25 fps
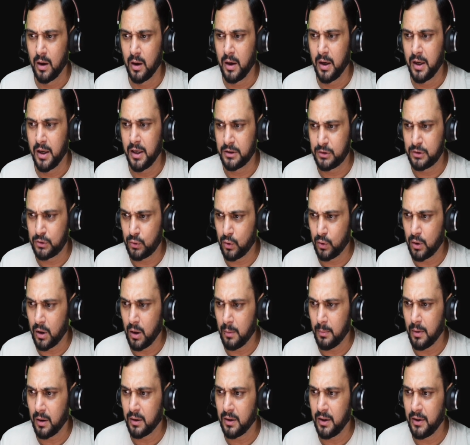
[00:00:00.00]

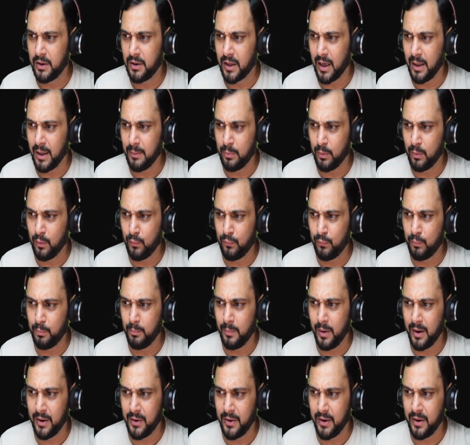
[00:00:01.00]
Histogram are the type of
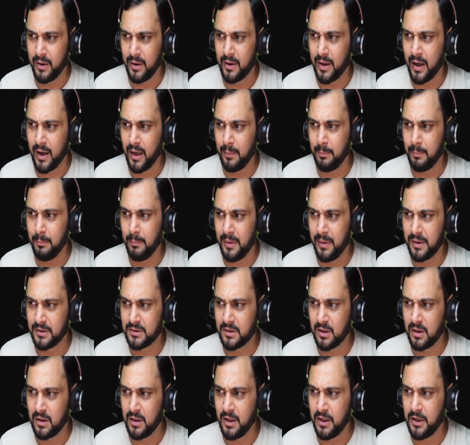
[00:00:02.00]
metric that
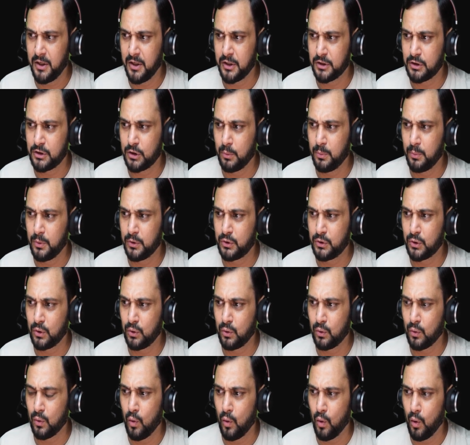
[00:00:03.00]
measure the
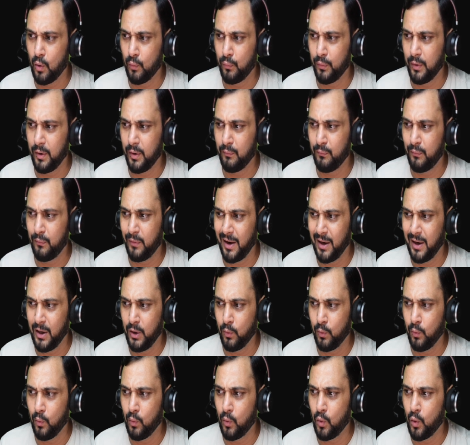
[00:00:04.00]
distribution of a
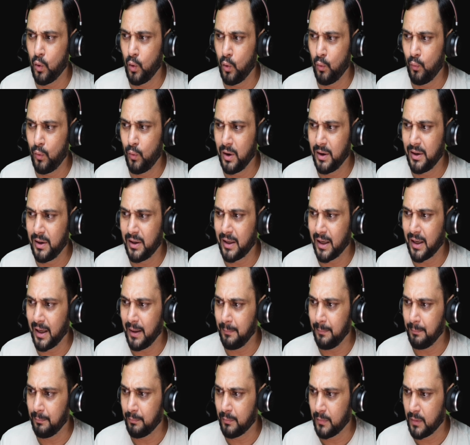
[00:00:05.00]
value over
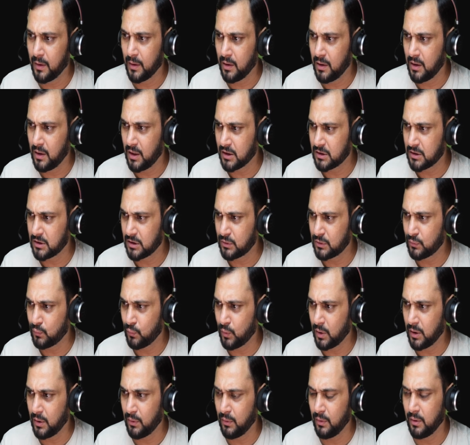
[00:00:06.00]
time. This is
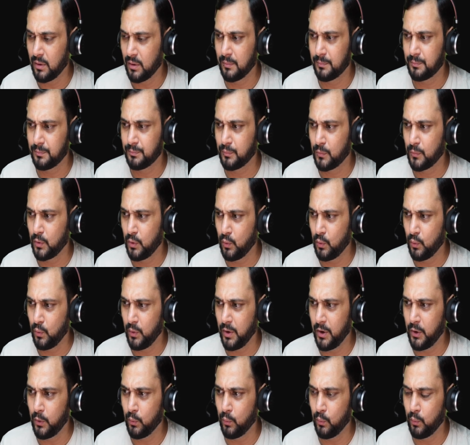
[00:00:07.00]
what you
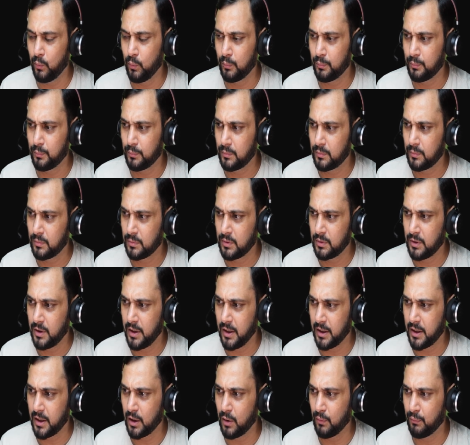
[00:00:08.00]
need to
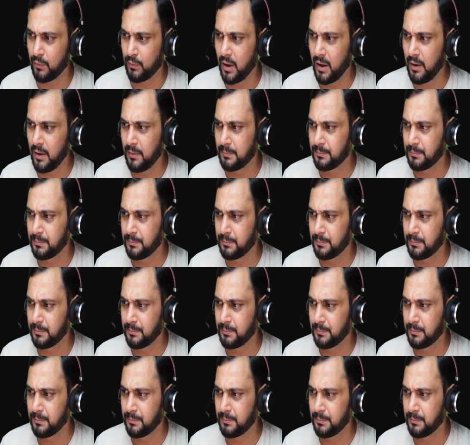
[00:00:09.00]
take care of that.